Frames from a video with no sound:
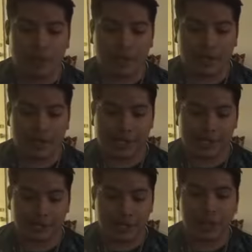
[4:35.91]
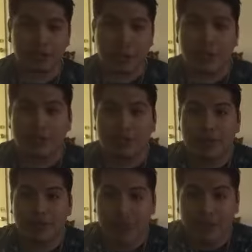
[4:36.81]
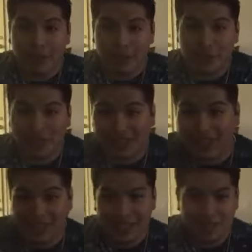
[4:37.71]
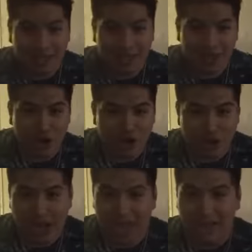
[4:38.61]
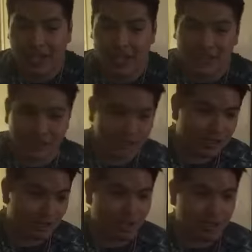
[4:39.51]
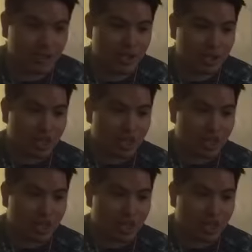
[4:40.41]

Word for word: Uh, as you know, I speak both languages, Espanol and English, which